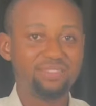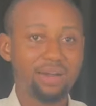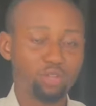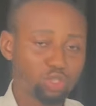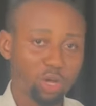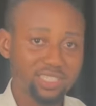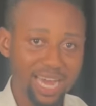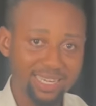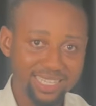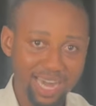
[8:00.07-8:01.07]
if they have not done
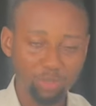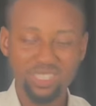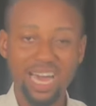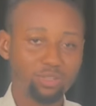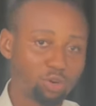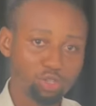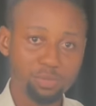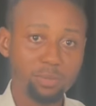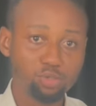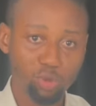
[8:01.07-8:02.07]
their layout, they are not going to
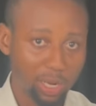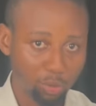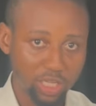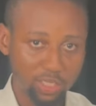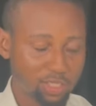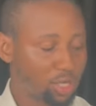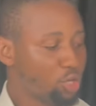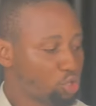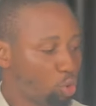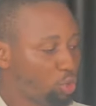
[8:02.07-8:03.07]
be able to allocate.
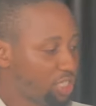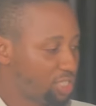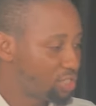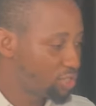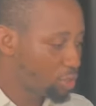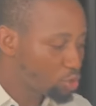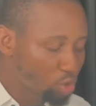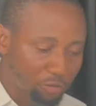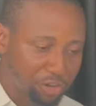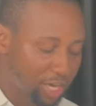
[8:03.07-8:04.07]
So it is
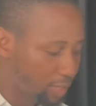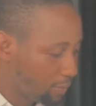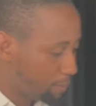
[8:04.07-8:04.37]
survey,